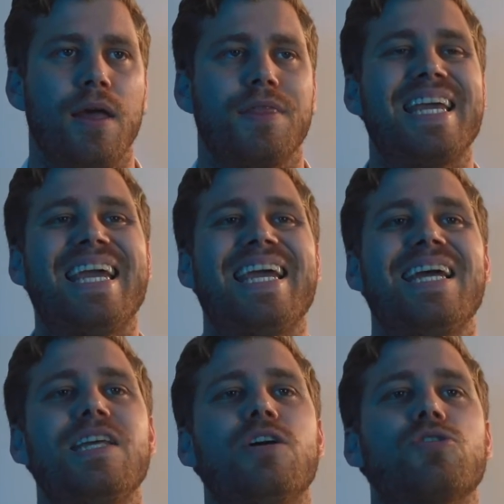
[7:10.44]
The
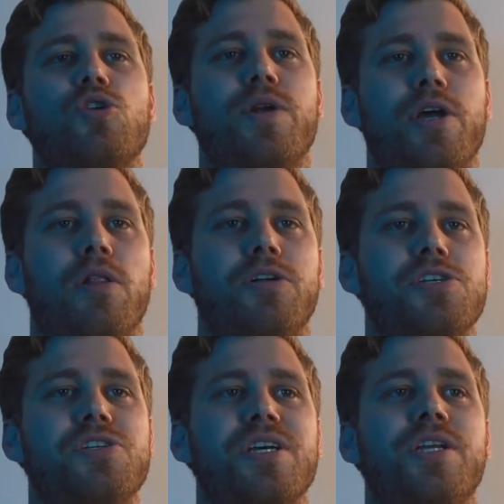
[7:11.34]
EarDeal's
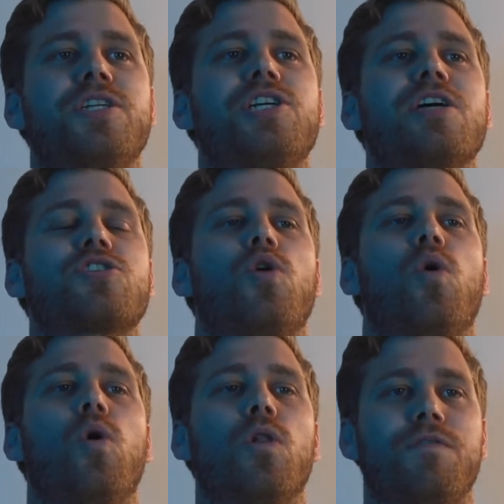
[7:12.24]
audiologist can adjust
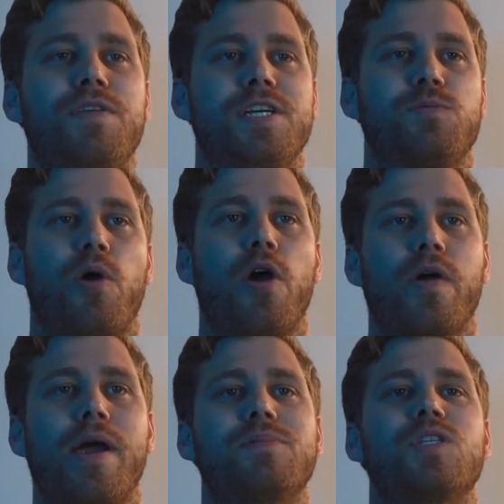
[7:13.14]
all of these
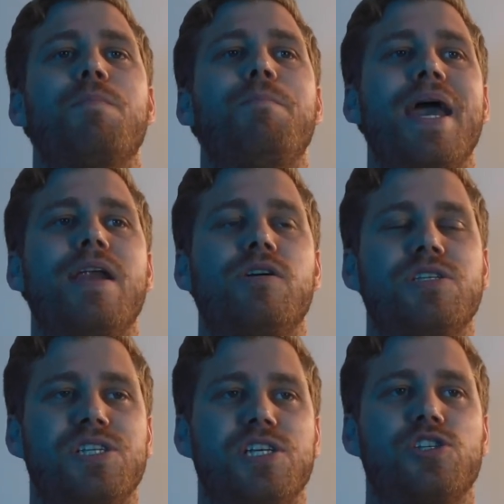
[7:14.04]
programs to better
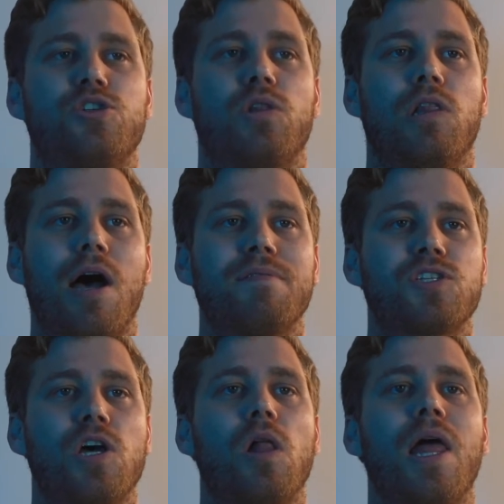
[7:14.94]
assist your
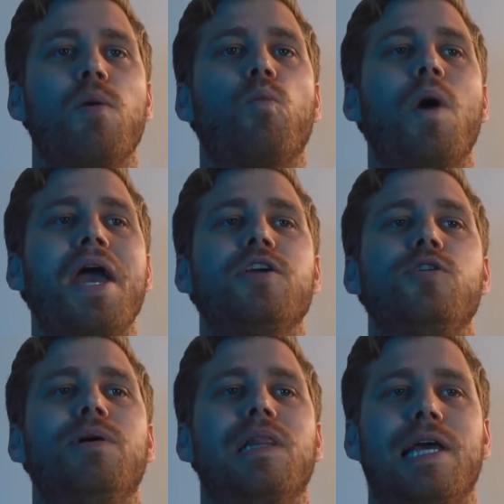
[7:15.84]
lifestyle and where you
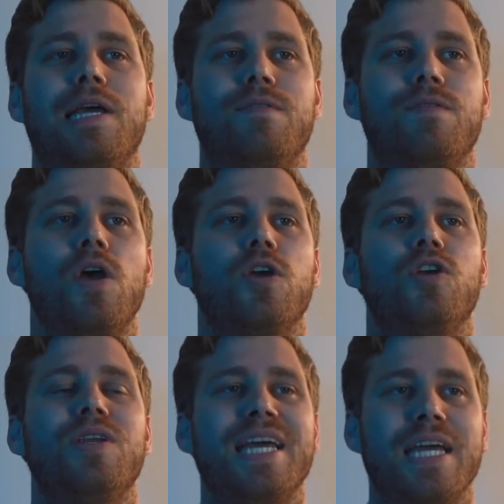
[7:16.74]
believe
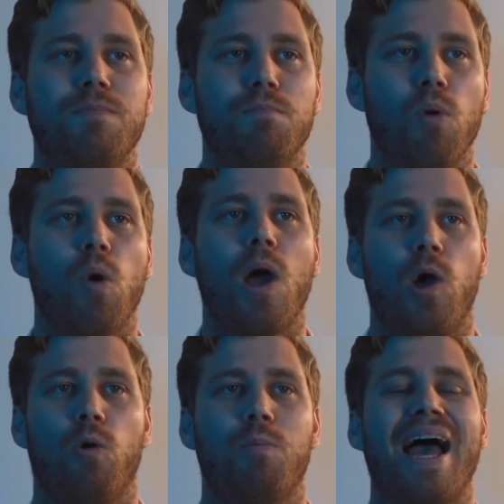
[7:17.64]
you need more
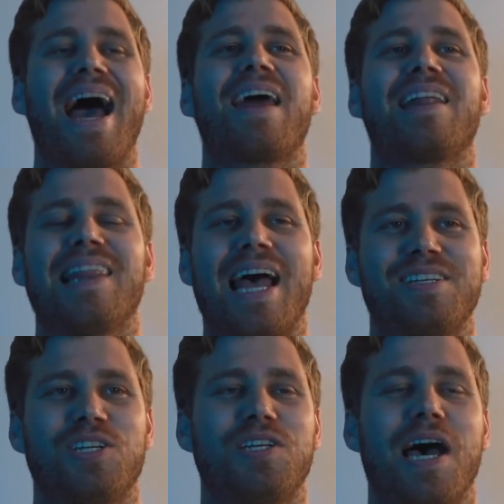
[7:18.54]
help at a
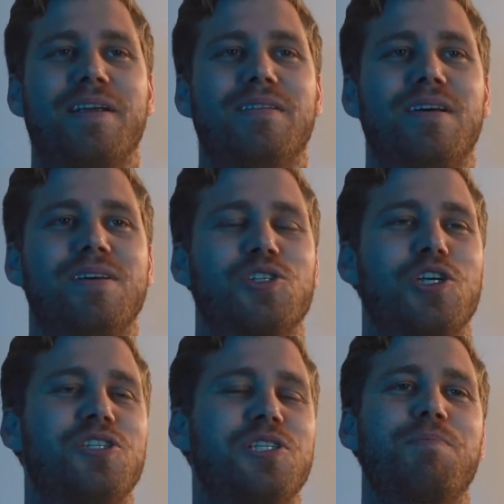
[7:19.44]
later date. So
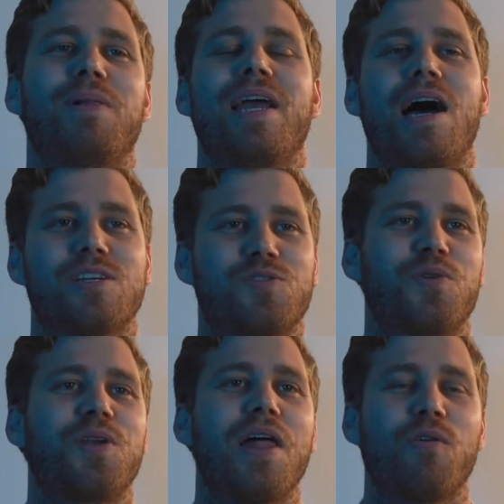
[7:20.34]
simply ask for
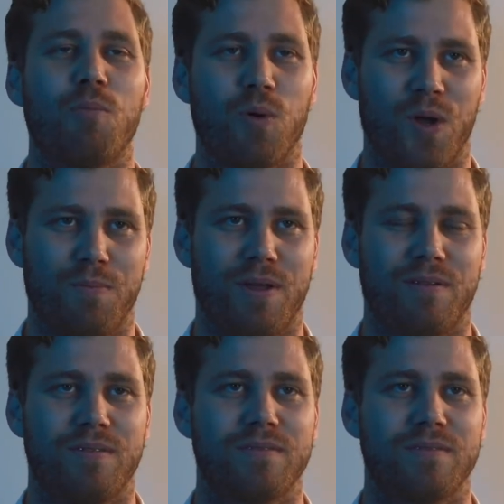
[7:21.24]
another appointment.